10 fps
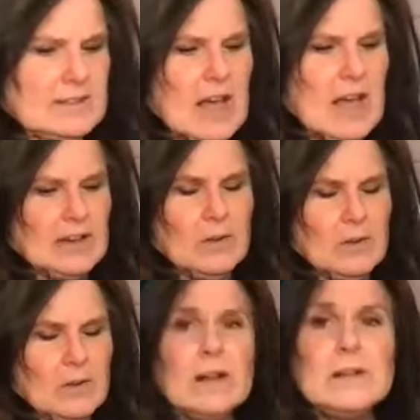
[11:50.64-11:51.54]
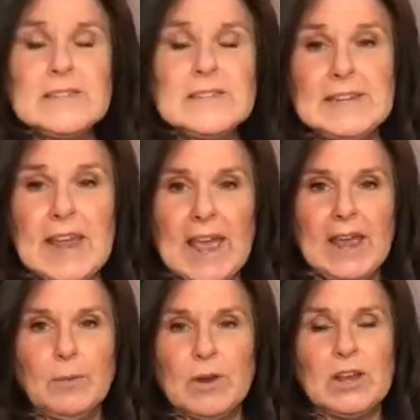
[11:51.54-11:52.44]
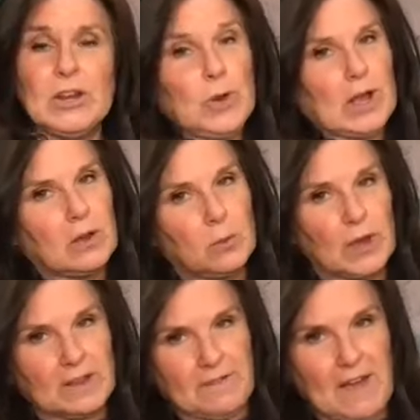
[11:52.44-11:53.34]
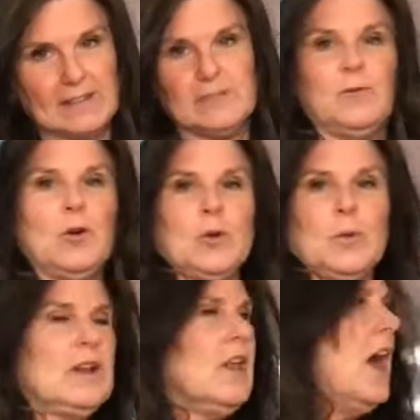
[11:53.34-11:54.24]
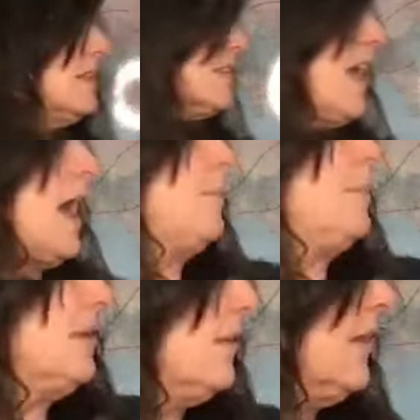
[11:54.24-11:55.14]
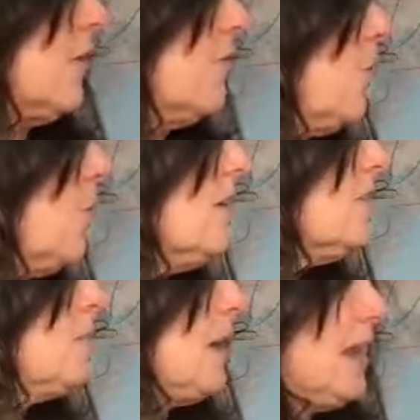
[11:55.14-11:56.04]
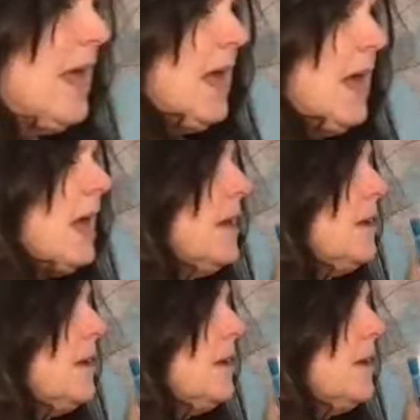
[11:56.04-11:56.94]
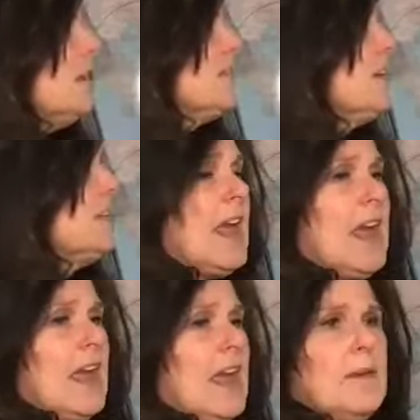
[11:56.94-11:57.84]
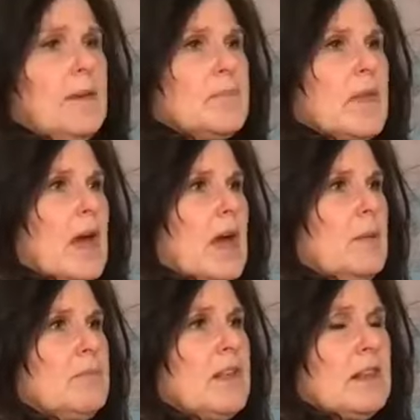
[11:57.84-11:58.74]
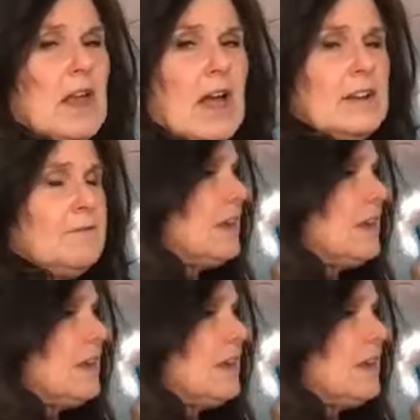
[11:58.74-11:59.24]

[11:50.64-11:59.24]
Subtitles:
line. Well, today we're going to do a quick fast forward. Lots happened in there, of course, but today, the line of